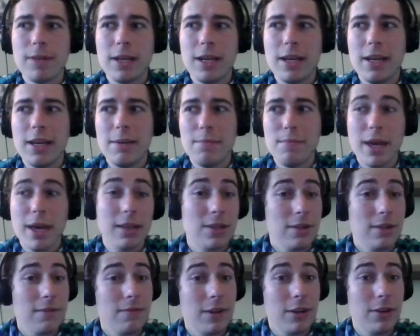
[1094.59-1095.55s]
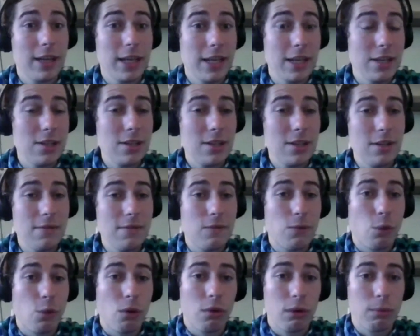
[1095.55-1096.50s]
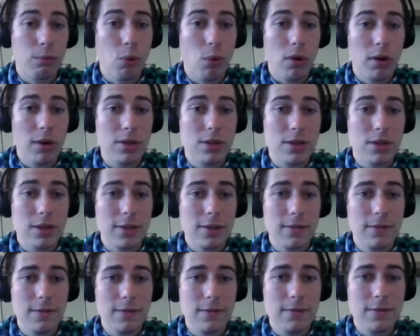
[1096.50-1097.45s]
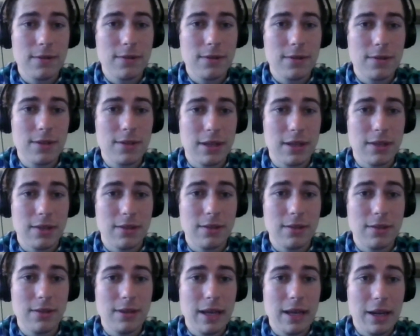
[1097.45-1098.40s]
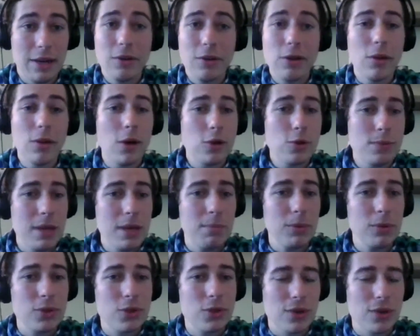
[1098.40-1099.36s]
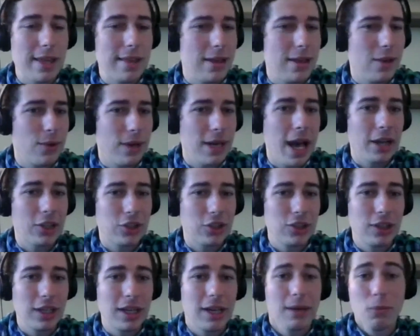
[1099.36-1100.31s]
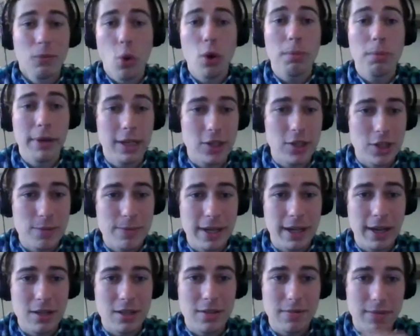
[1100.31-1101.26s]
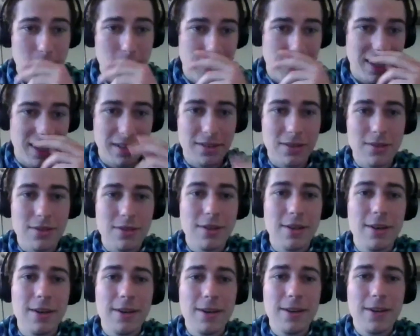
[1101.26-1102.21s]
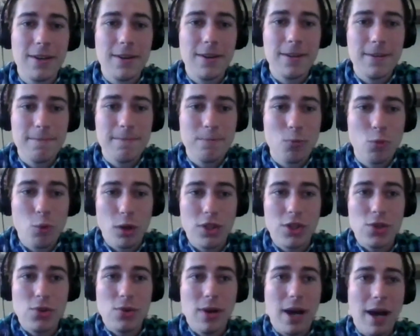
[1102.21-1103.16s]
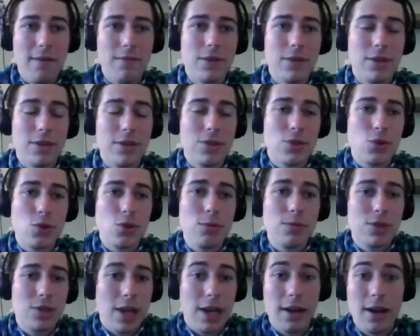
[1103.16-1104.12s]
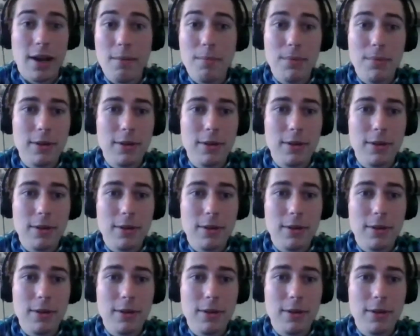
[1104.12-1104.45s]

It makes it very easy for a reporter to interview those people. So I think we actually are getting more pitches because of it, because once you have the Zoom set up,